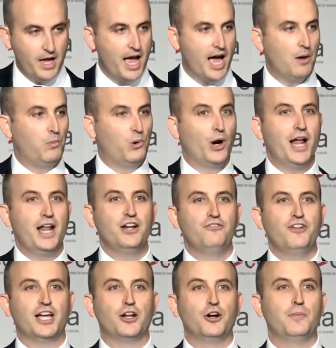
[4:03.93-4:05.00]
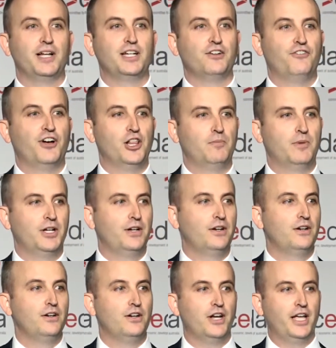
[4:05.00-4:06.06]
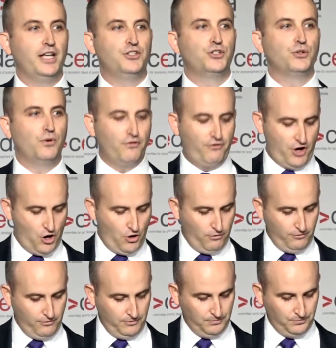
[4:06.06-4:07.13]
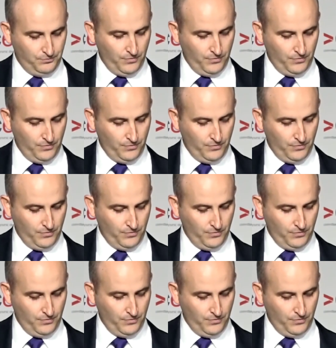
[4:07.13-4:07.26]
Our brand of economic development needs to evolve.